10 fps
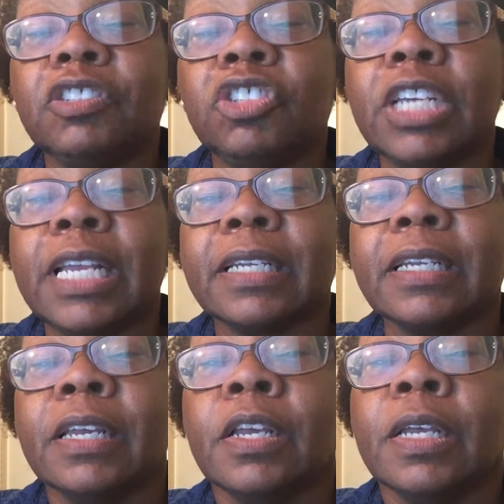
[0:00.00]
check
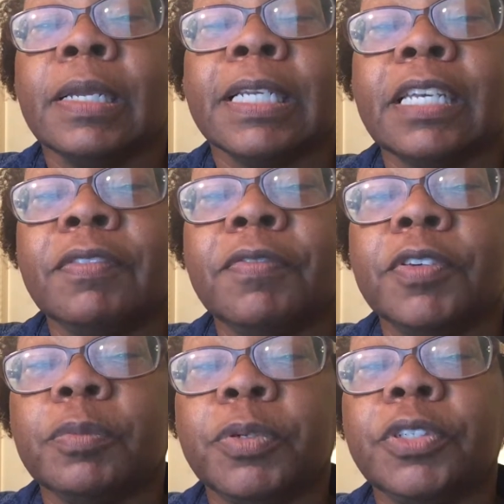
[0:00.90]
given
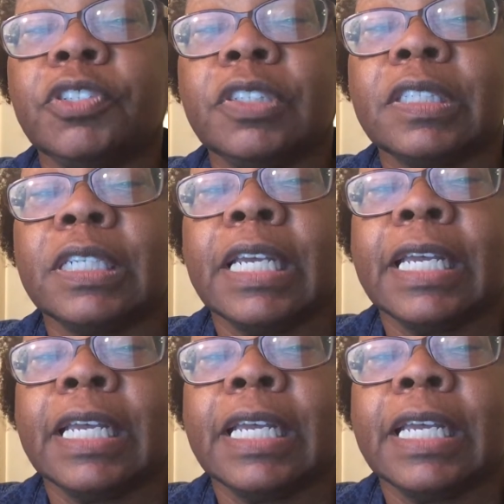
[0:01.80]
for the purchase